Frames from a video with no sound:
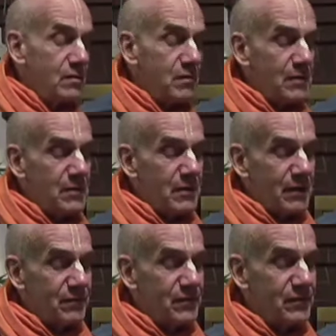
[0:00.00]
Maybe in
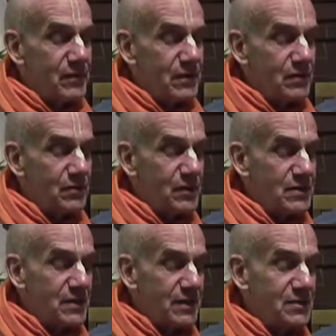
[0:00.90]
about 15 or 20
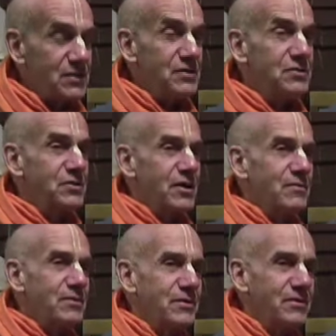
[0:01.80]
seconds, they stood up